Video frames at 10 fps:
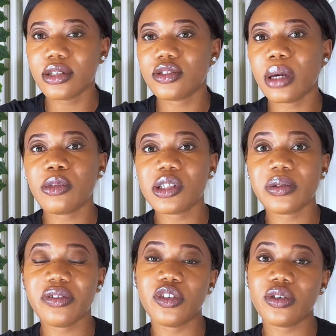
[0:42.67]
So I'm going to
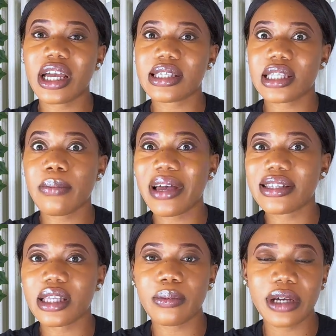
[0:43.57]
give you guys
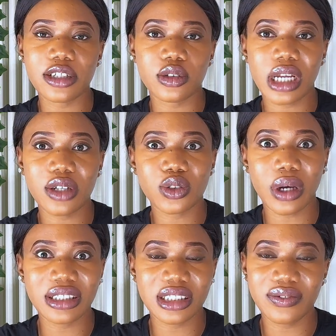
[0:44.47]
step-by-step guide on how to
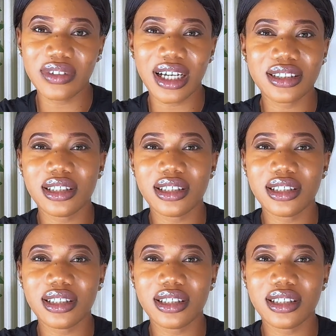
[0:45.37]
achieve that.